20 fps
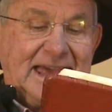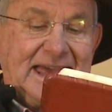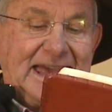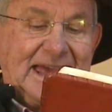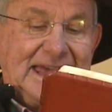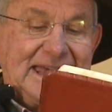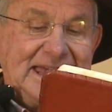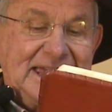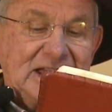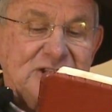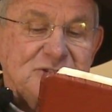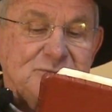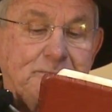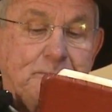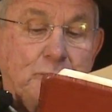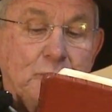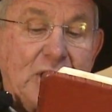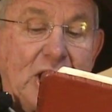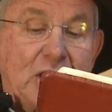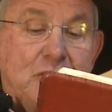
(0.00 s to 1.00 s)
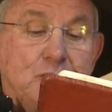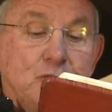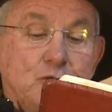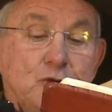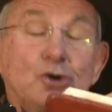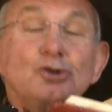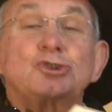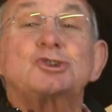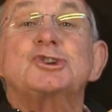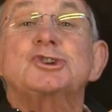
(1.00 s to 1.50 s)
He has put a
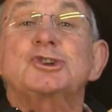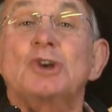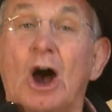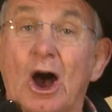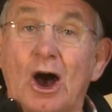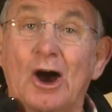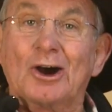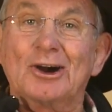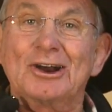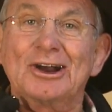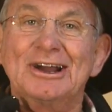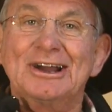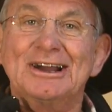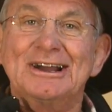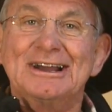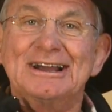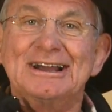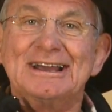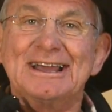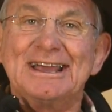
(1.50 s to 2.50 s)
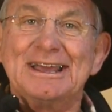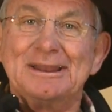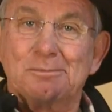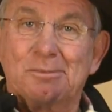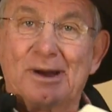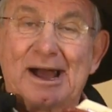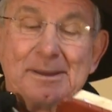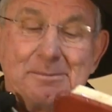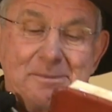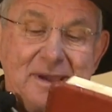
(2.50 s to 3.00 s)
new song in
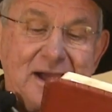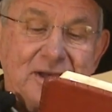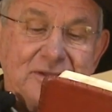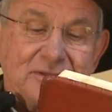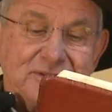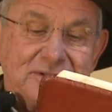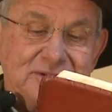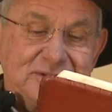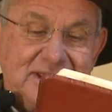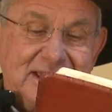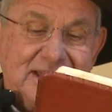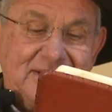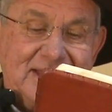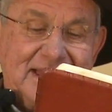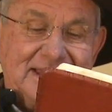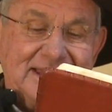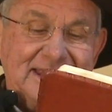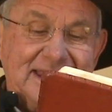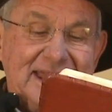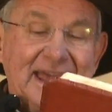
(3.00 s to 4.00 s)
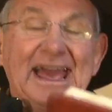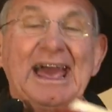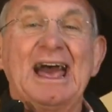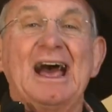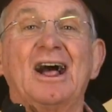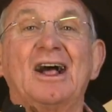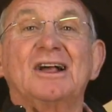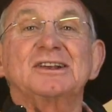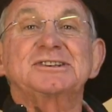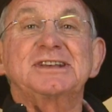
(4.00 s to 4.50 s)
my mouth. Did you hear that?
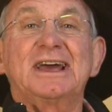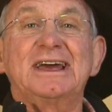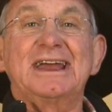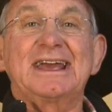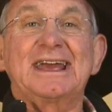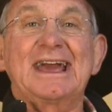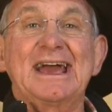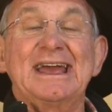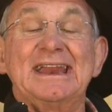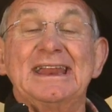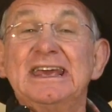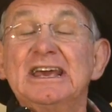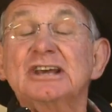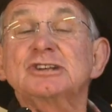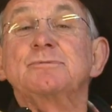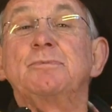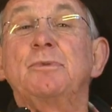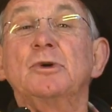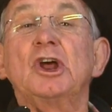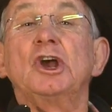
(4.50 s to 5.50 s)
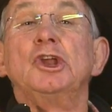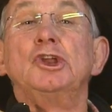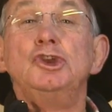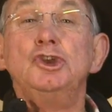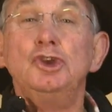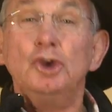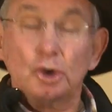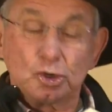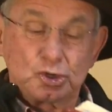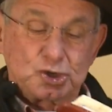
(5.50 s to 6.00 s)
I'll say it again. He has put a
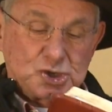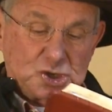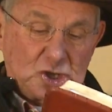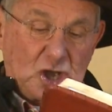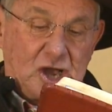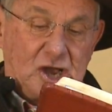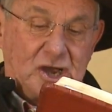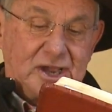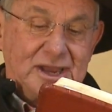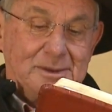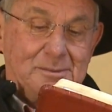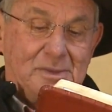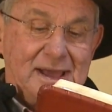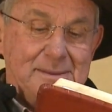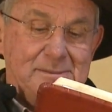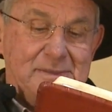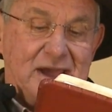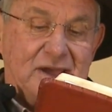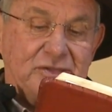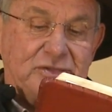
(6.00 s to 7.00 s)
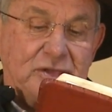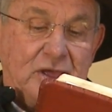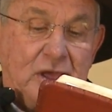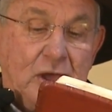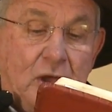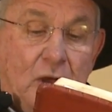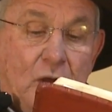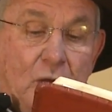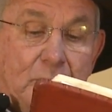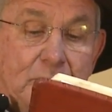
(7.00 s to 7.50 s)
new song in my mouth.
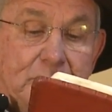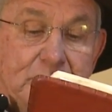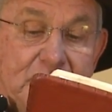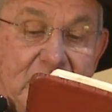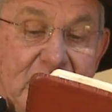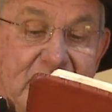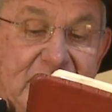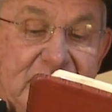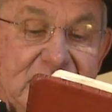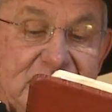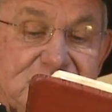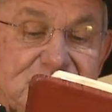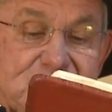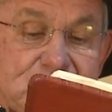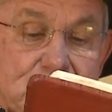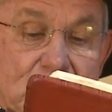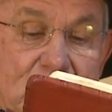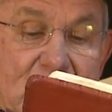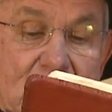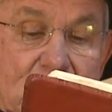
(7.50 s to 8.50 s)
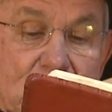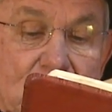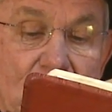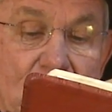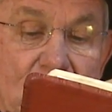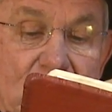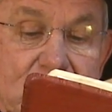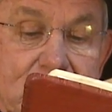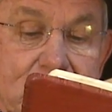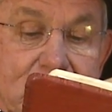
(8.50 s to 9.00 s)
Praise to our
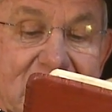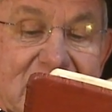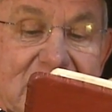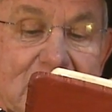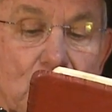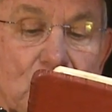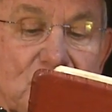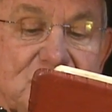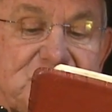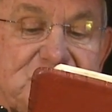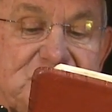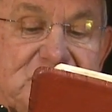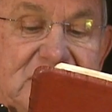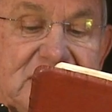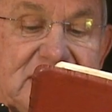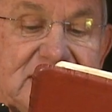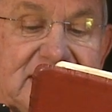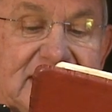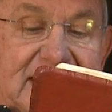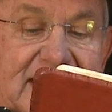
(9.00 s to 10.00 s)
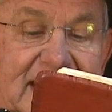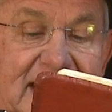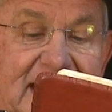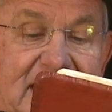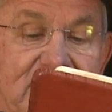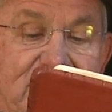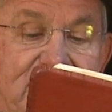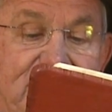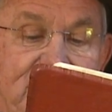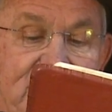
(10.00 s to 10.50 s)
God. Many will see it
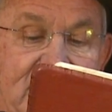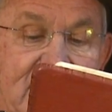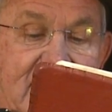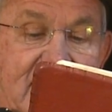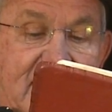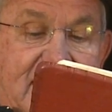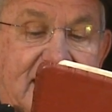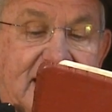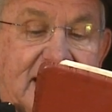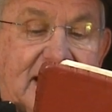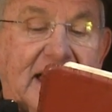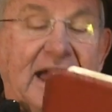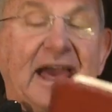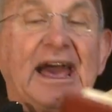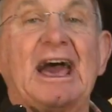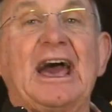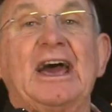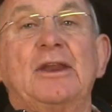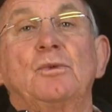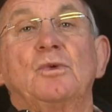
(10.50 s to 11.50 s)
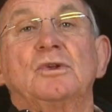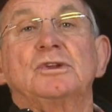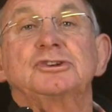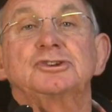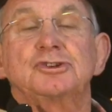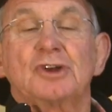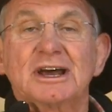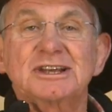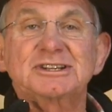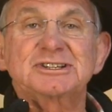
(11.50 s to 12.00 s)
and fear and will
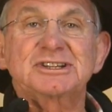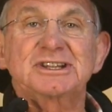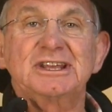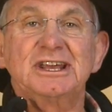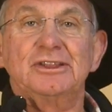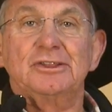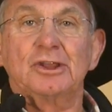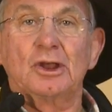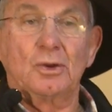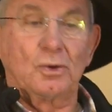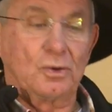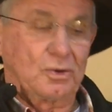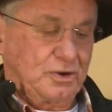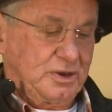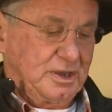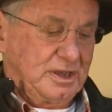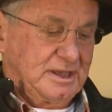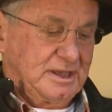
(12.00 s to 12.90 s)
trust in the Lord.